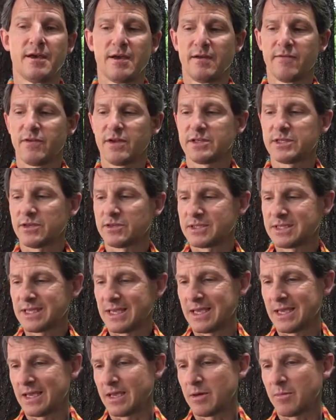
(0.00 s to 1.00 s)
Friends, I was
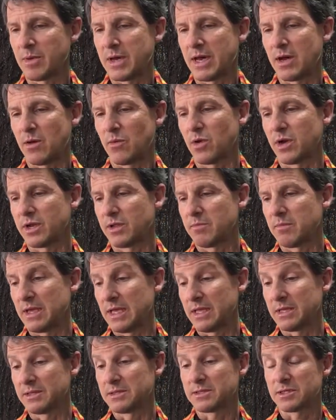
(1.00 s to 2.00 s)
thinking about what it
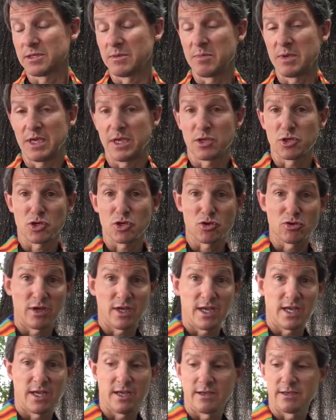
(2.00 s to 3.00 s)
means to be a
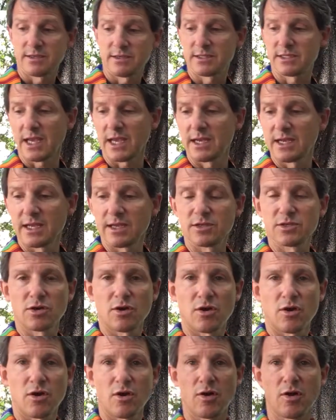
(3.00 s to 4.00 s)
tree standing
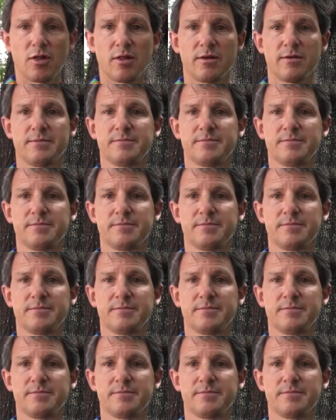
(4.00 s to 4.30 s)
tall,